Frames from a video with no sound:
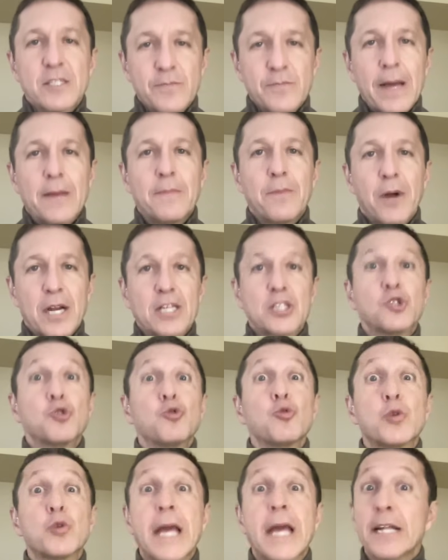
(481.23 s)
that spend money
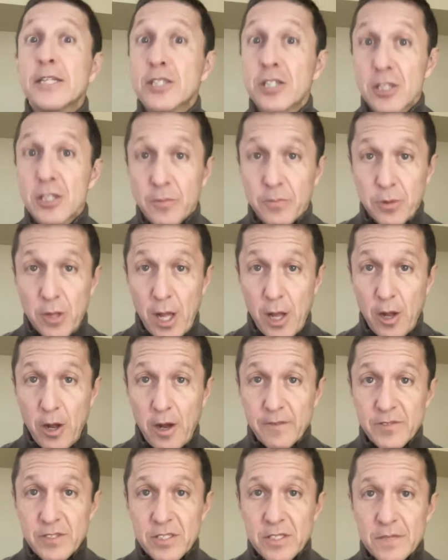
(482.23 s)
to get to the
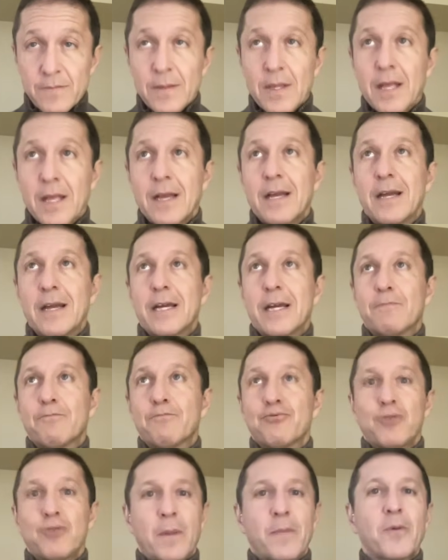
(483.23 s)
playoffs.
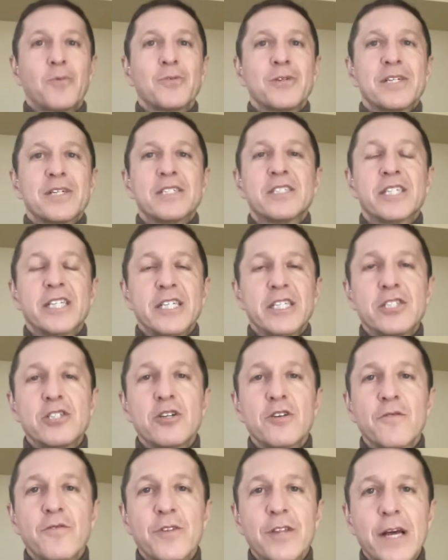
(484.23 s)
It probably is
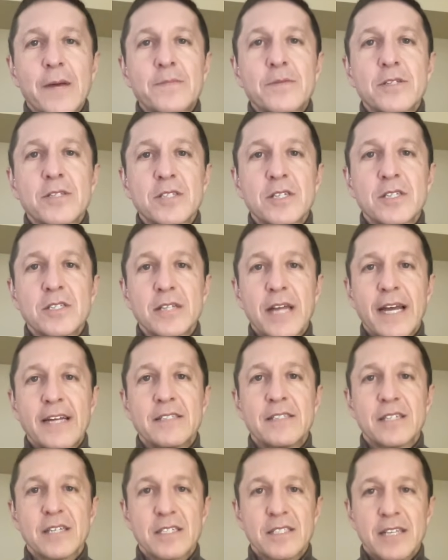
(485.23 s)
easier for them to
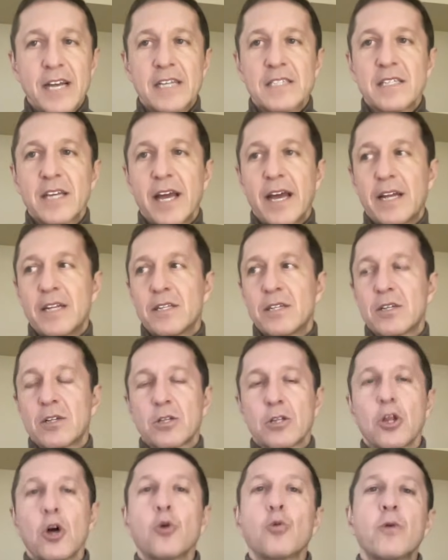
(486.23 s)
sustain success. And
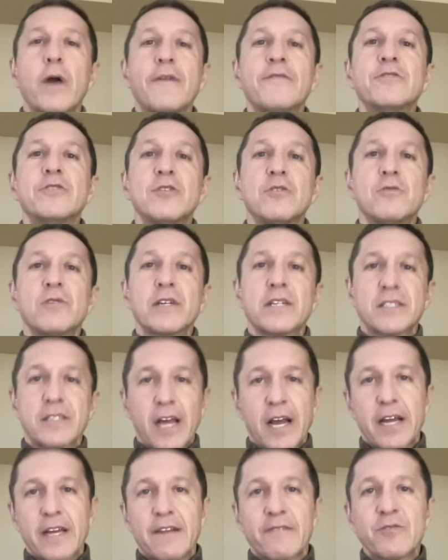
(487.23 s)
low revenue
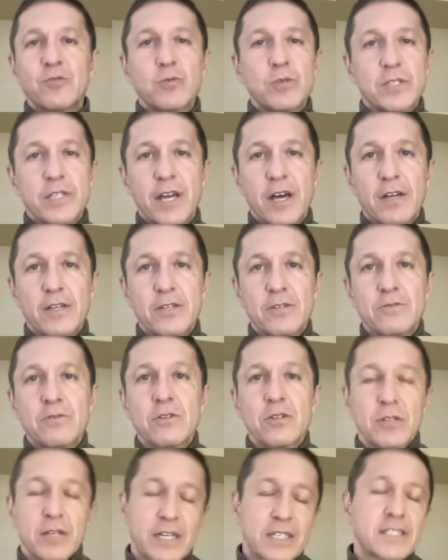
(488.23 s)
executives would tell
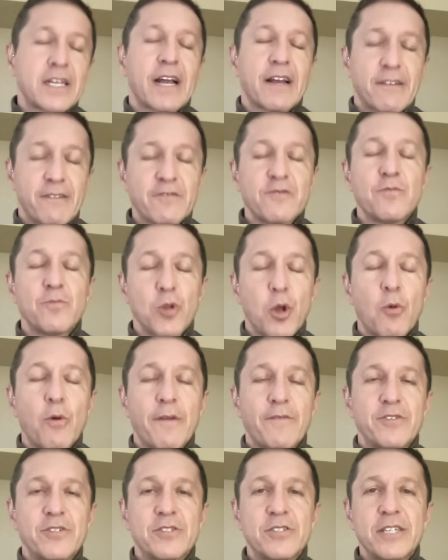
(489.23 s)
you, executives from low
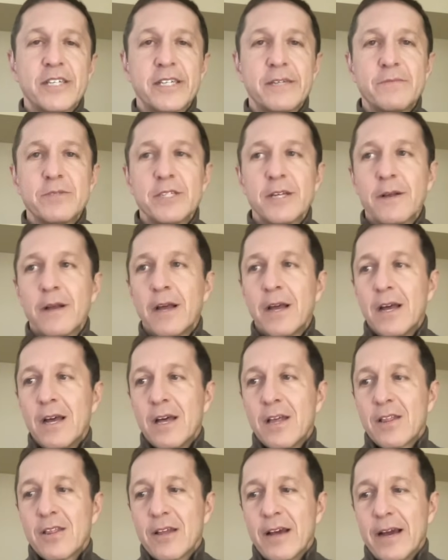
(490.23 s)
revenue teams,
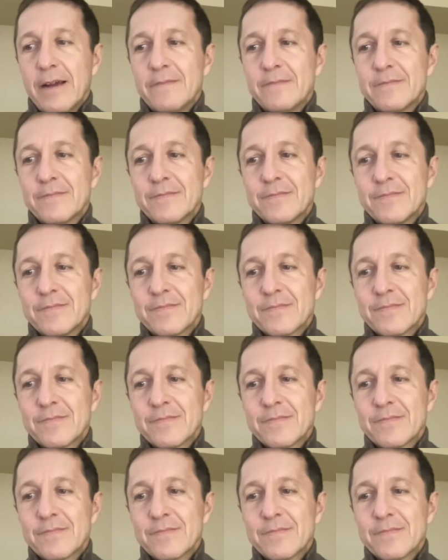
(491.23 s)
that